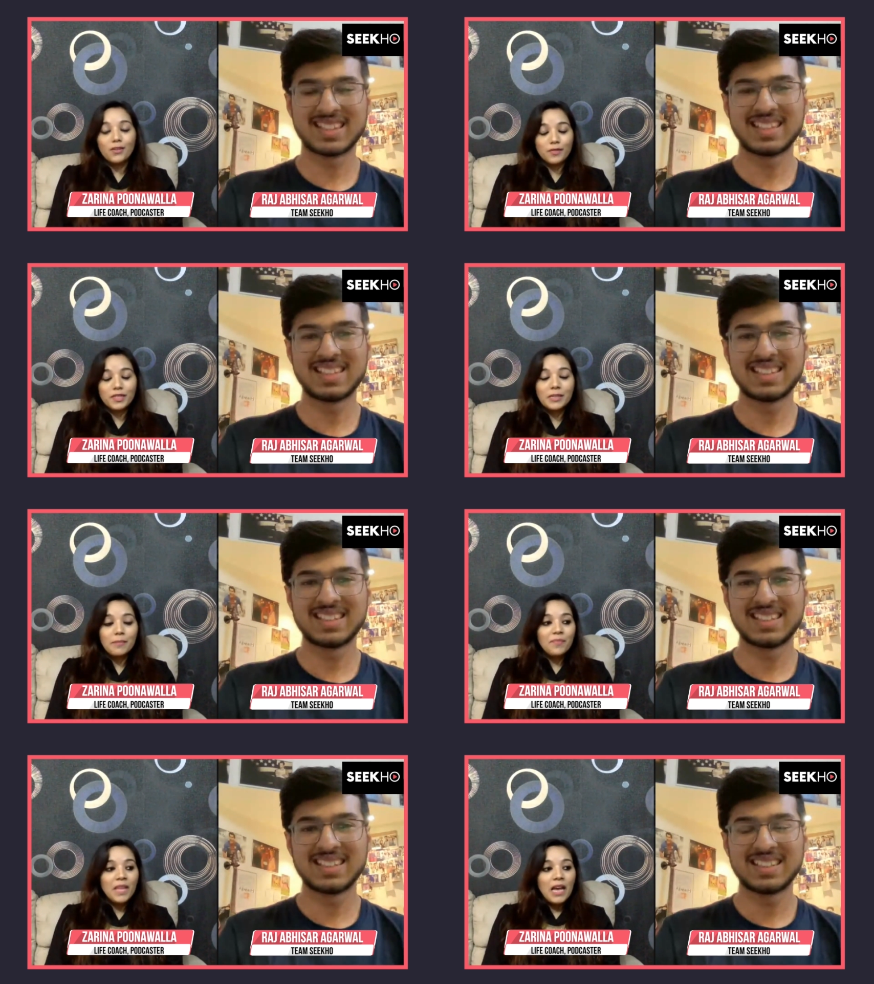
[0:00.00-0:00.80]
Speaker 1: of it.
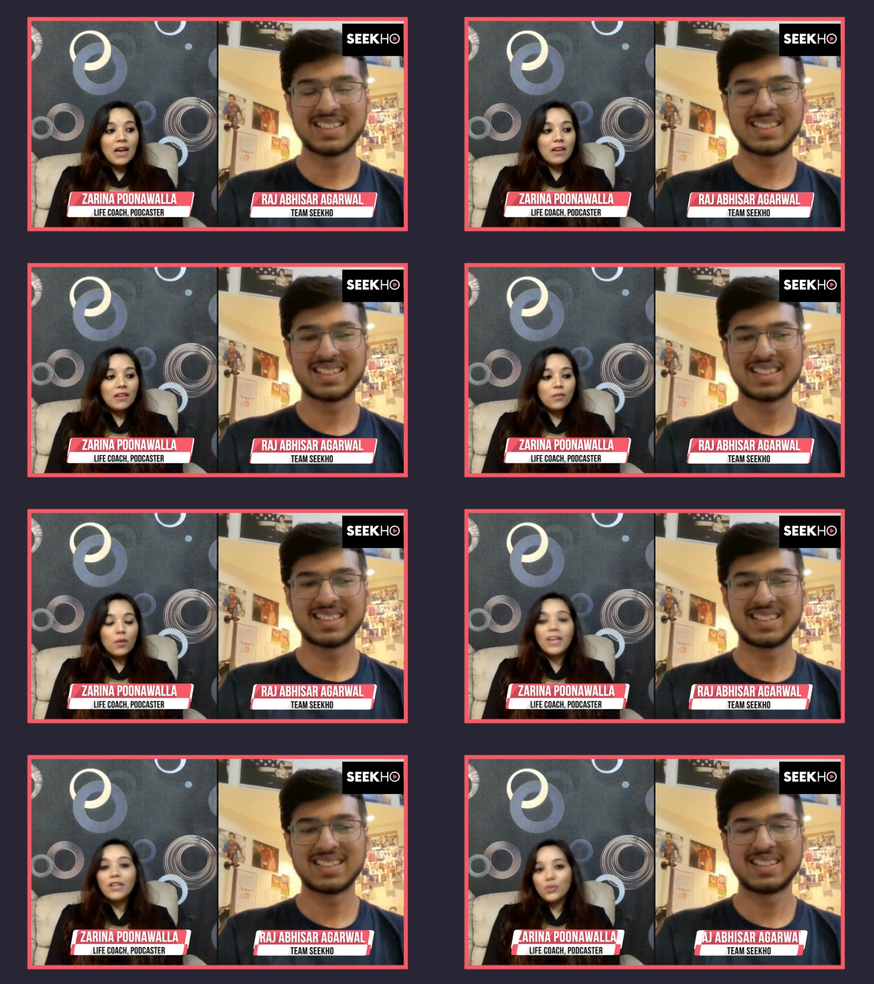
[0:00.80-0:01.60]
Uh, what
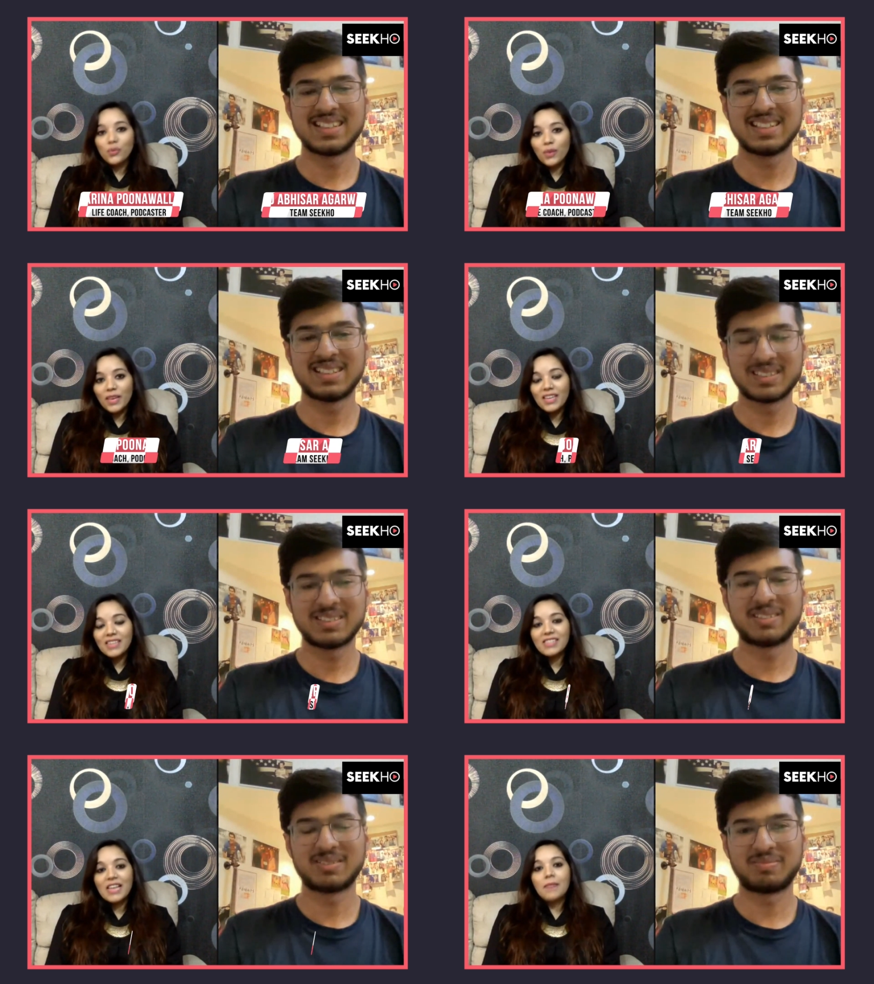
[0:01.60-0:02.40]
I do
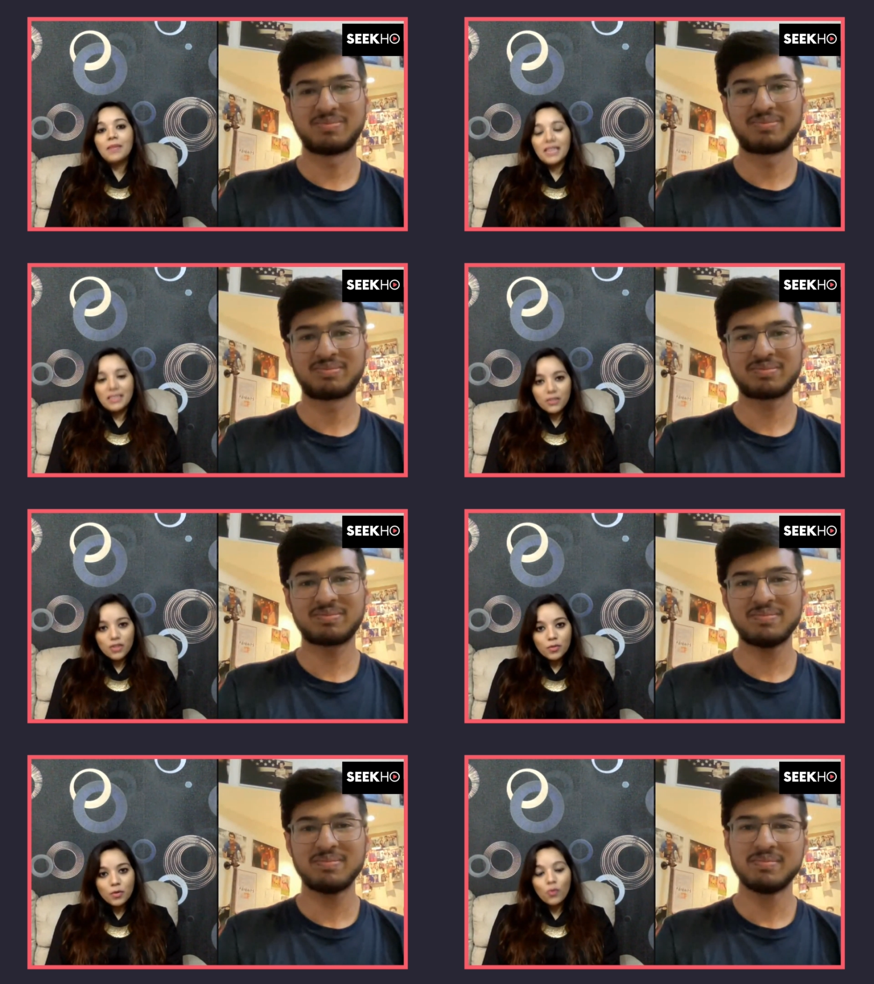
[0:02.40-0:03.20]
is I'm a
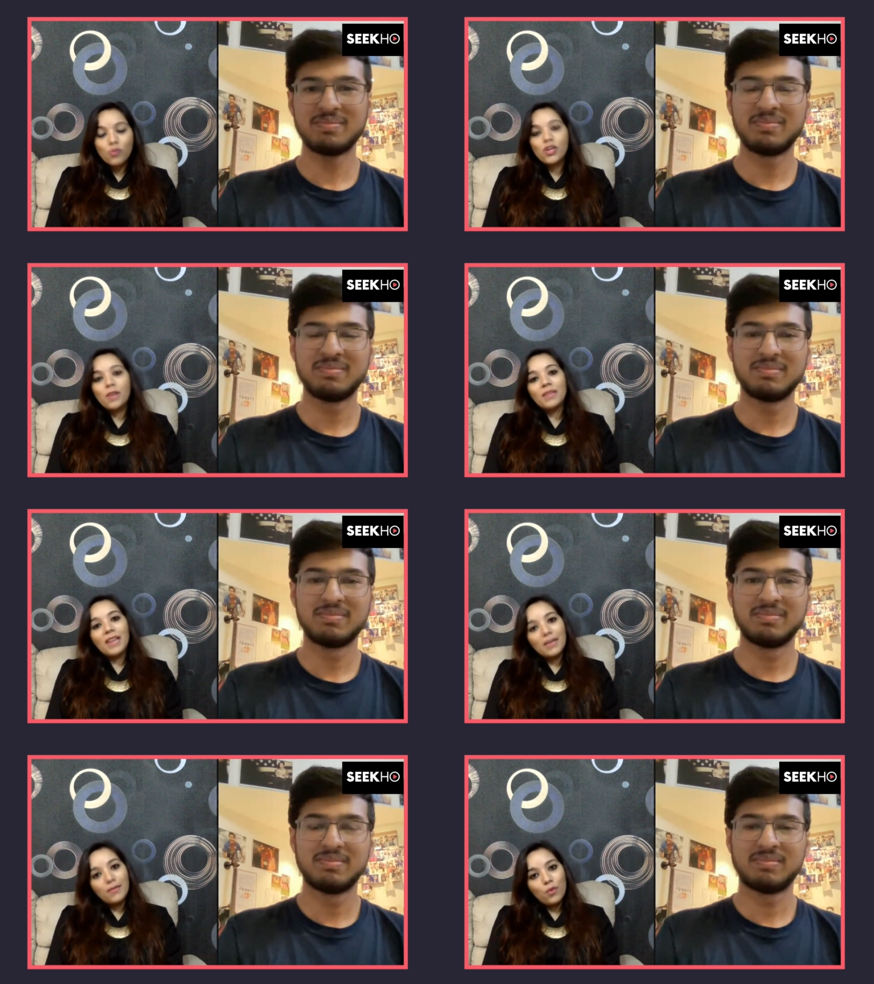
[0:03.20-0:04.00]
leadership coach, I'm a
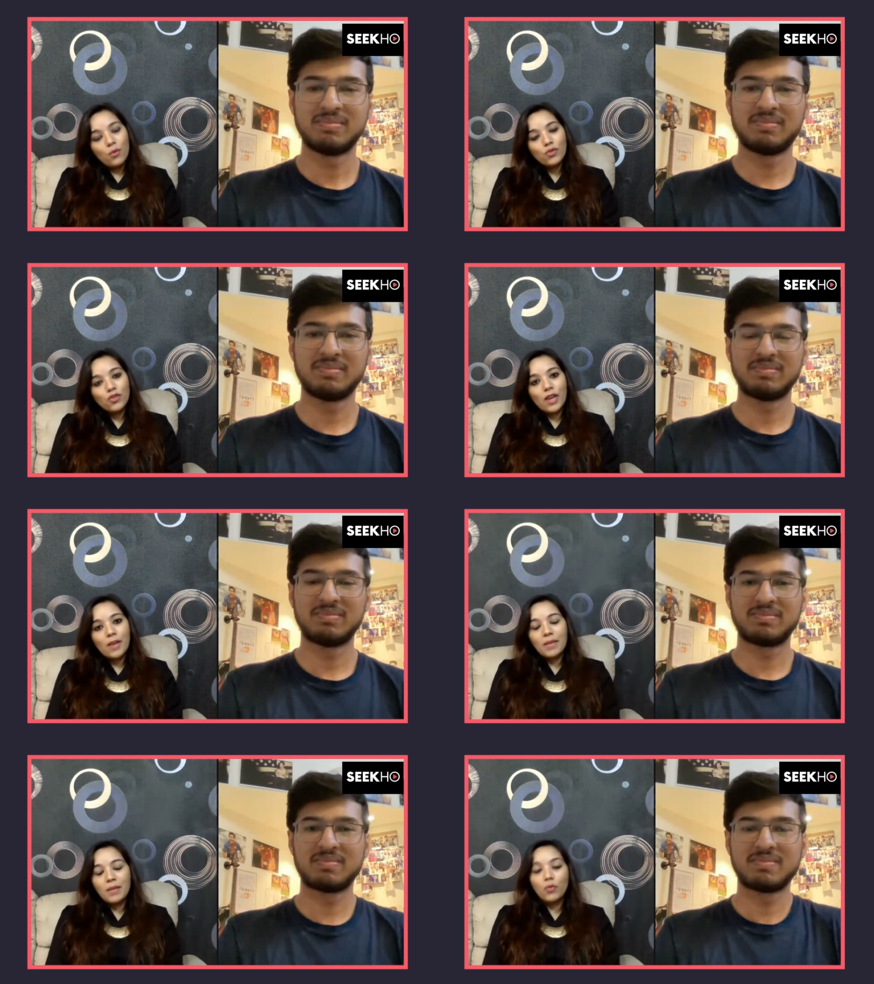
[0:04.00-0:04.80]
life coach, I'm
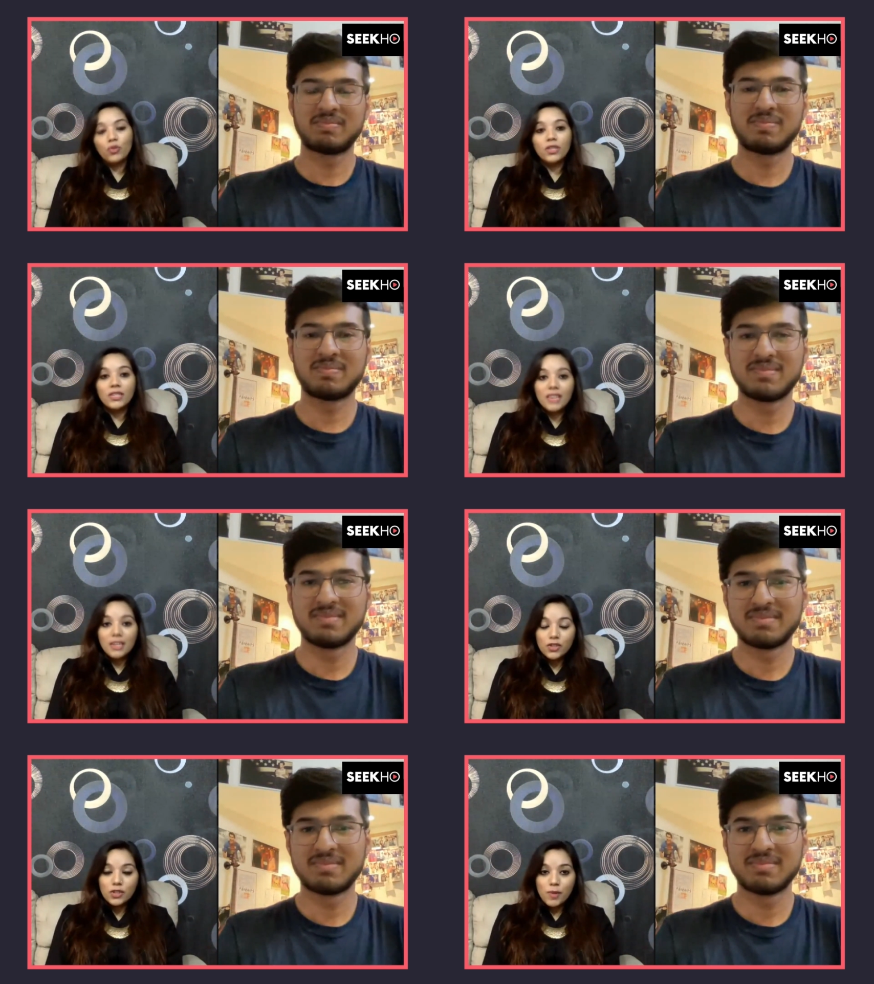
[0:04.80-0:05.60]
an emotional
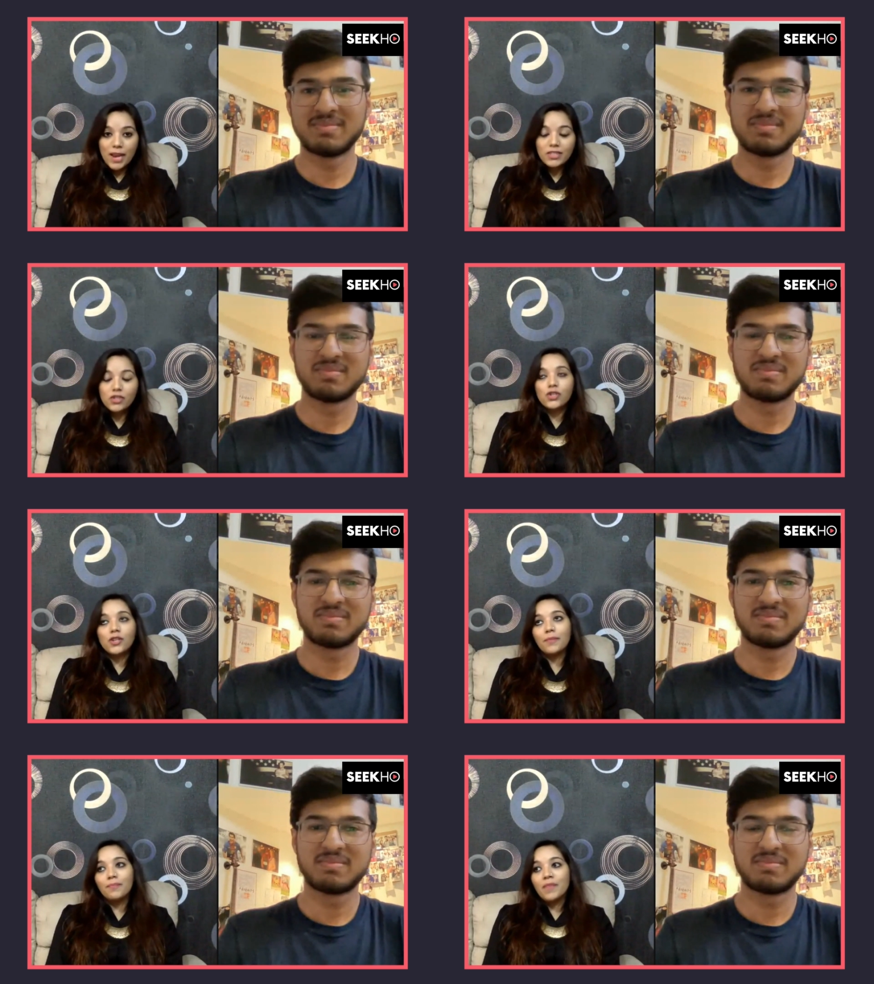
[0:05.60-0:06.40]
intelligence practitioner,